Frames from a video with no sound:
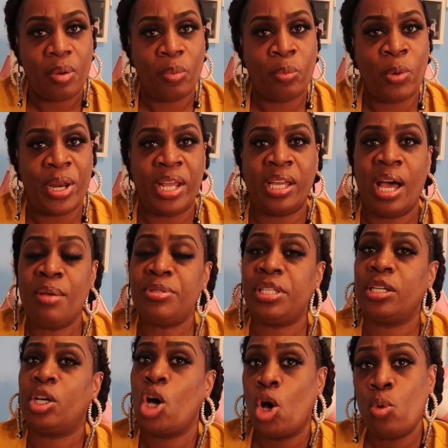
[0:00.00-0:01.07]
when it comes
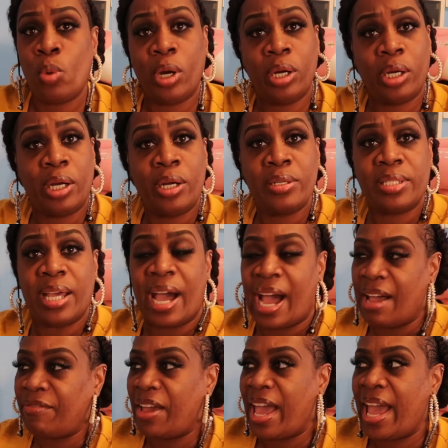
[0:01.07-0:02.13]
to coworkers,
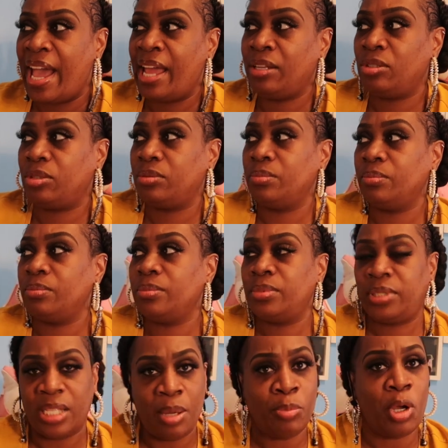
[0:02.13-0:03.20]
I've had
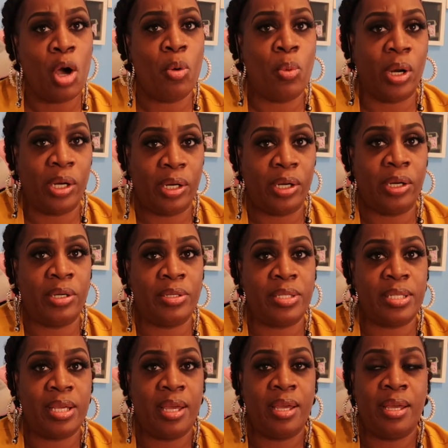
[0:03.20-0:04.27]
some
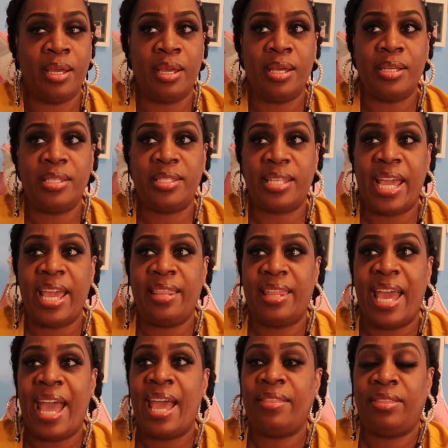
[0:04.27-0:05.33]
coworkers say
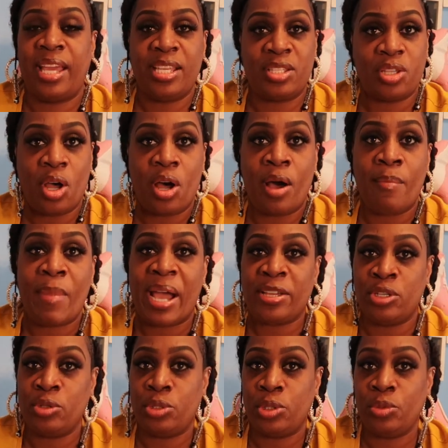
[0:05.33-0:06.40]
that they saw my
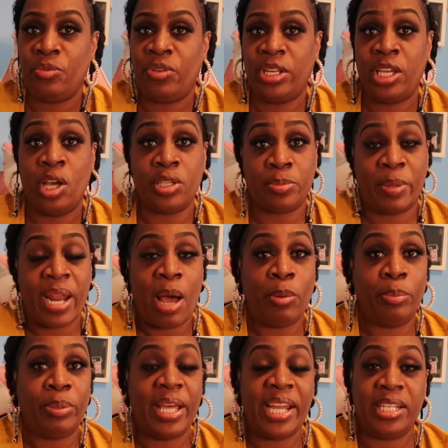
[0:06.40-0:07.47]
YouTube videos, but I
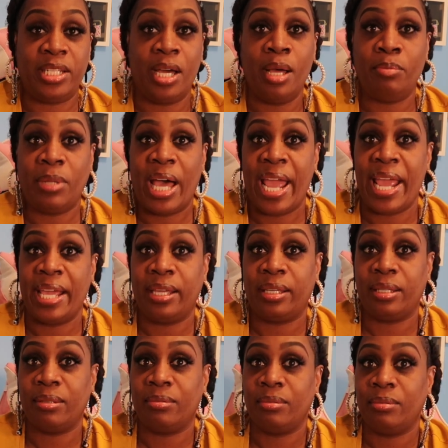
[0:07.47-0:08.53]
would play dumb
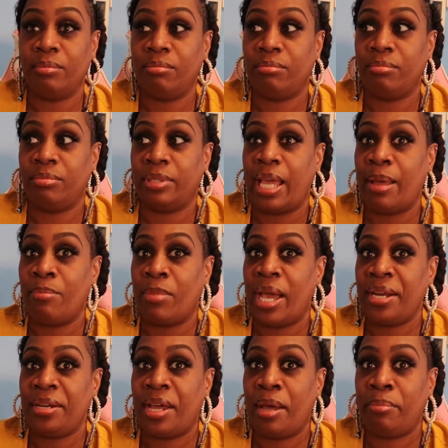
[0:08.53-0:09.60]
like that
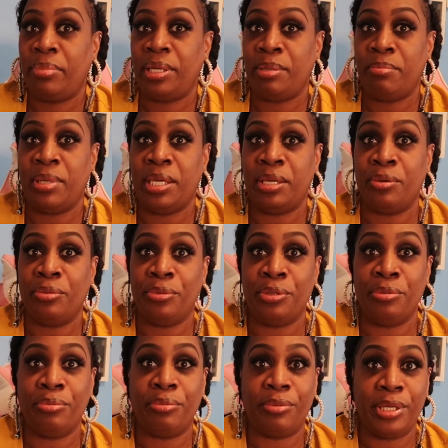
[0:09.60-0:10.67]
might not be me who
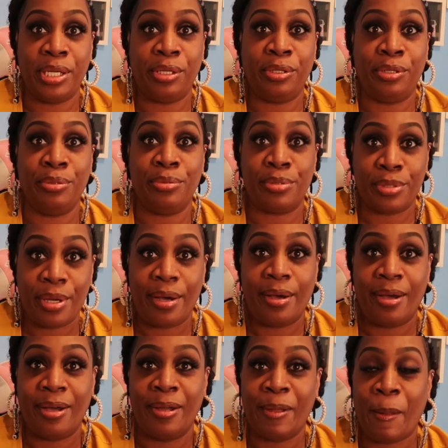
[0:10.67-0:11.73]
you think you saw.